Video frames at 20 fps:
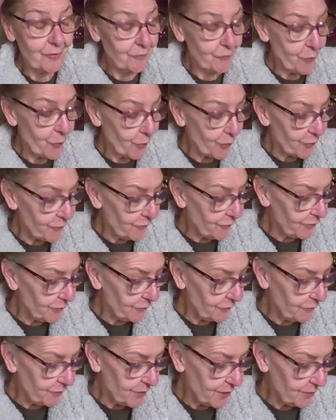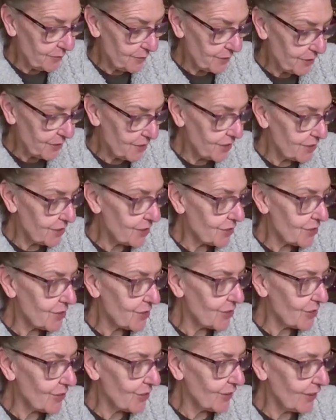$4.50, which it
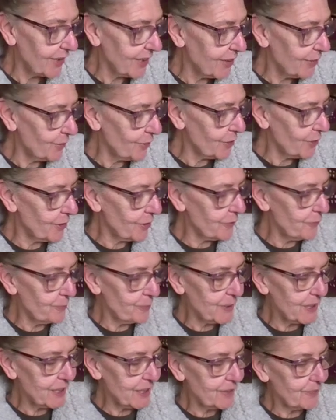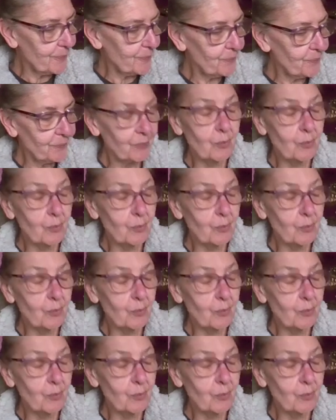certainly wouldn't have been.